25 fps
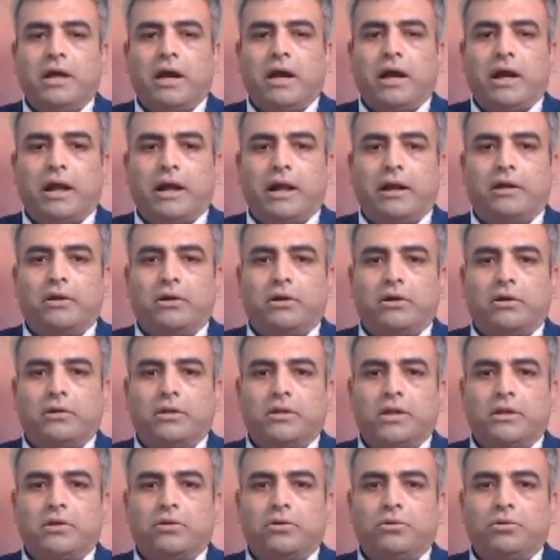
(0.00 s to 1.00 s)
And
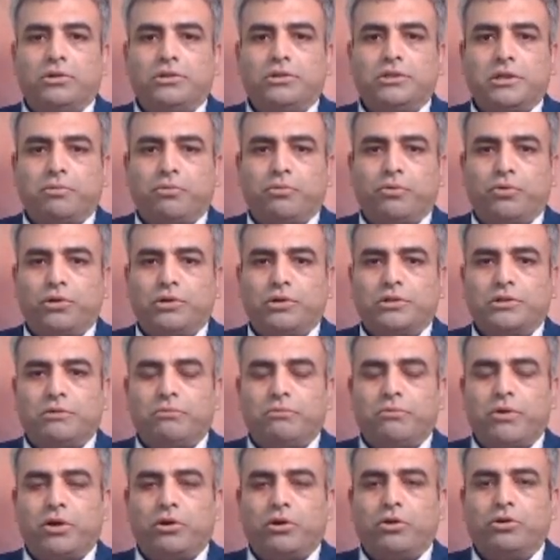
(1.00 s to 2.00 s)
there's a good support
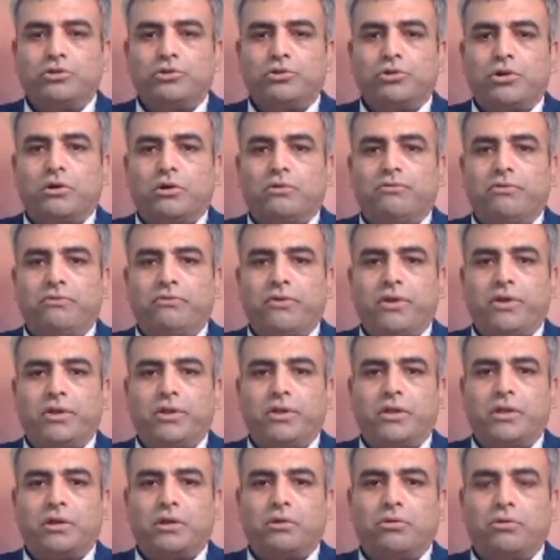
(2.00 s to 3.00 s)
somewhere close to around
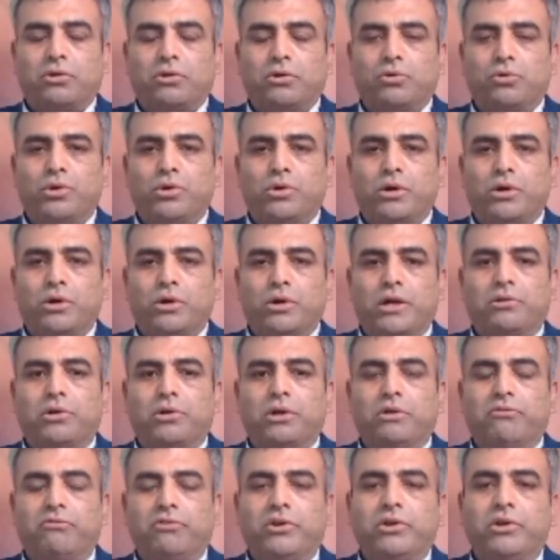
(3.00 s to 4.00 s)
56,200.
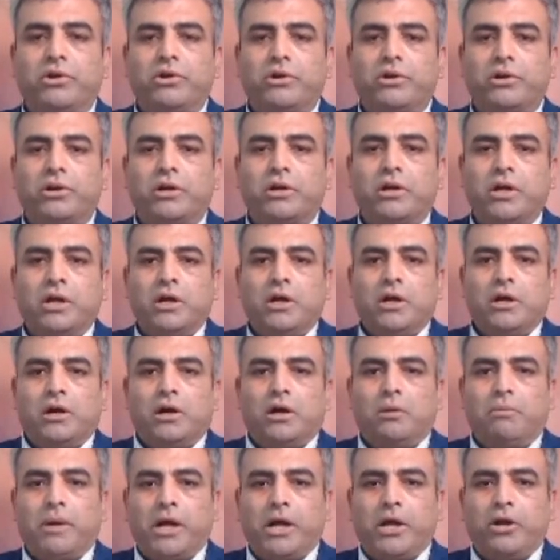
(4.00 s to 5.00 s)
So even here,
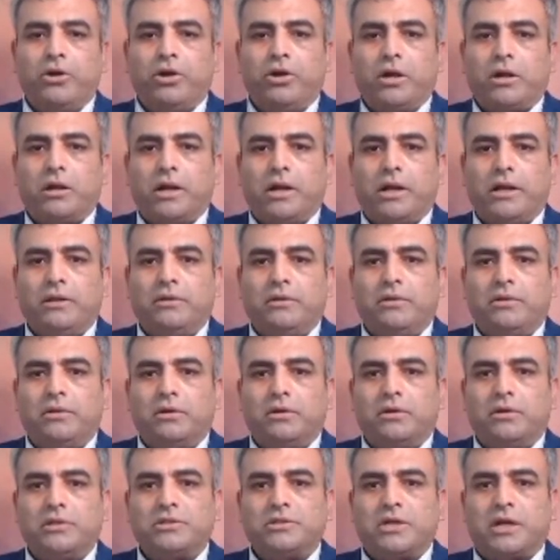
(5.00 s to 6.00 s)
a buy and declines
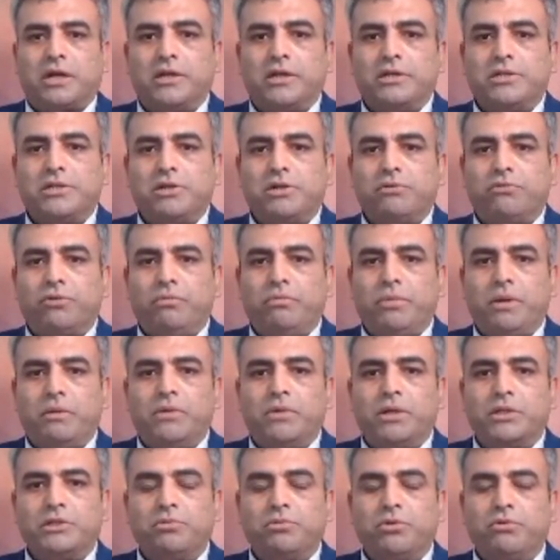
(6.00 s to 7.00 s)
strategy would be
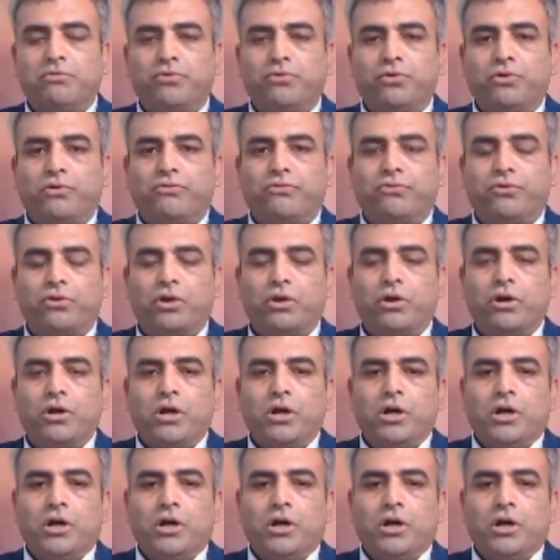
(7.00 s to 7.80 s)
much more fruitful.